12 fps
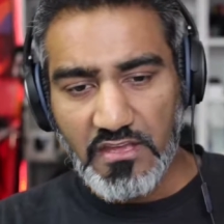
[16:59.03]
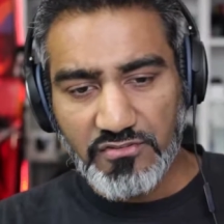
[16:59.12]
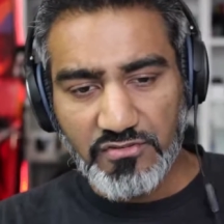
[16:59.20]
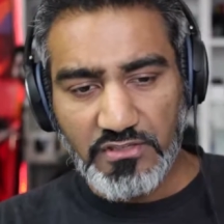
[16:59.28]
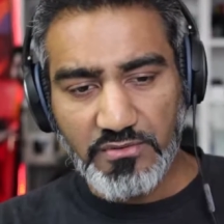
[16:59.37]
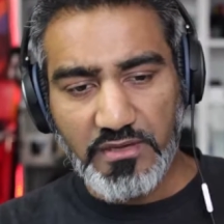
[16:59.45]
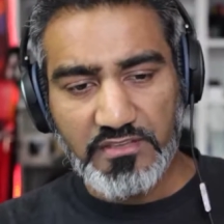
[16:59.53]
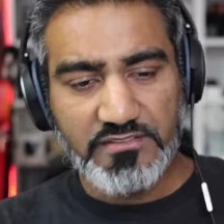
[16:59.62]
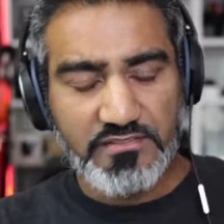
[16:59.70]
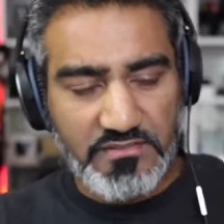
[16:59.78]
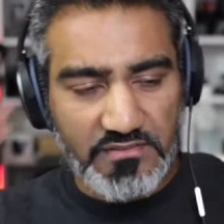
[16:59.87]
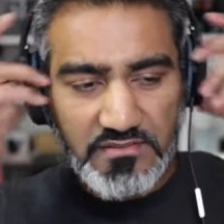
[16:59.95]

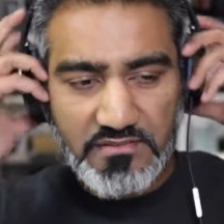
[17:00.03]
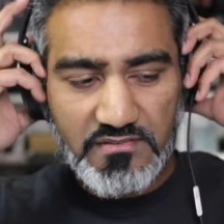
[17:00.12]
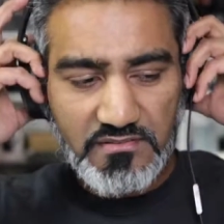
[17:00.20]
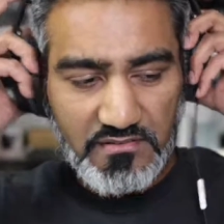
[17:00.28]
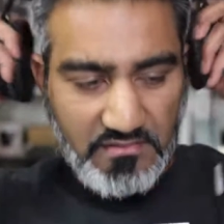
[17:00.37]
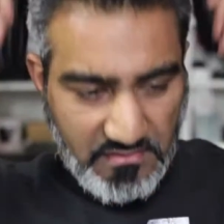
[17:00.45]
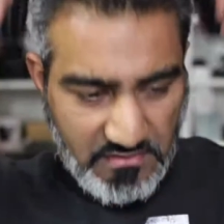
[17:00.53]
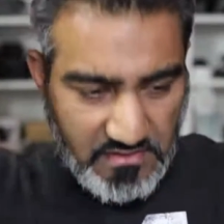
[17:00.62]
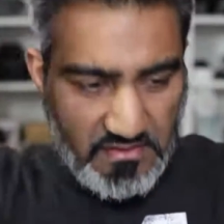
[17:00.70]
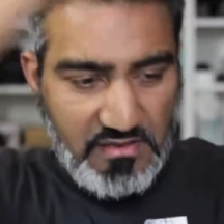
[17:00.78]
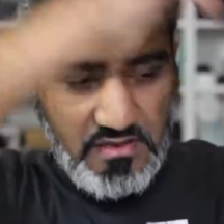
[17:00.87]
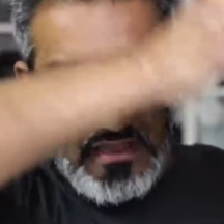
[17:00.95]
anyways,
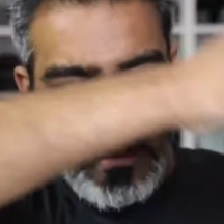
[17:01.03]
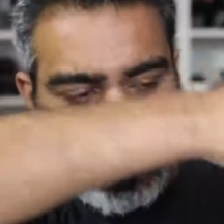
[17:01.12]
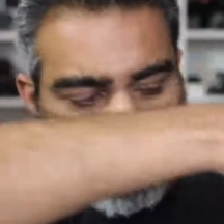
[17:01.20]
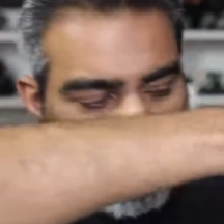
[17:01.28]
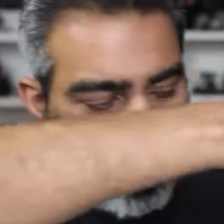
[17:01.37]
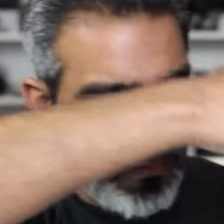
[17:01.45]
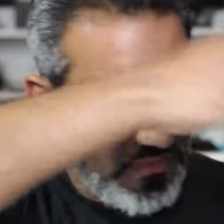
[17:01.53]
I don't